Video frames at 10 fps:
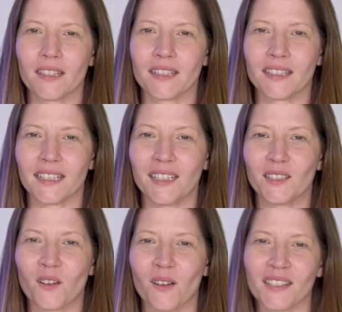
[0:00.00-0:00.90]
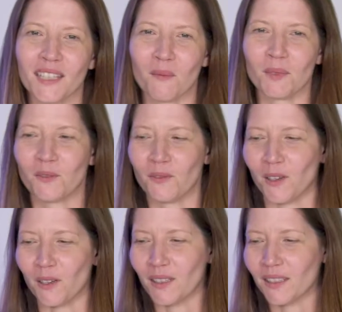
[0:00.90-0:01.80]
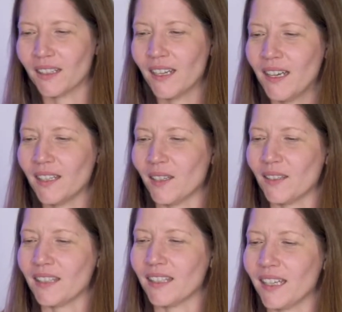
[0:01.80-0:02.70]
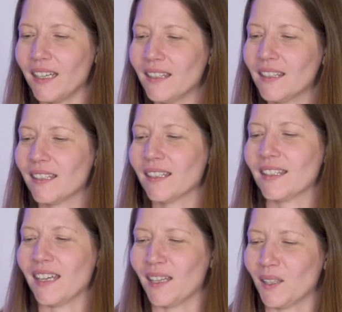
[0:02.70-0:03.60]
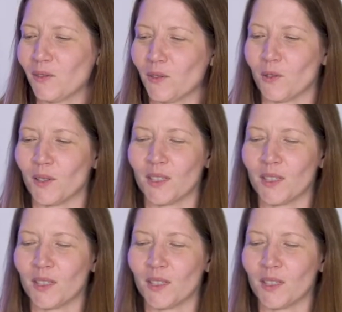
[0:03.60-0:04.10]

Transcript: the SEED concept first. So SEEDS stands for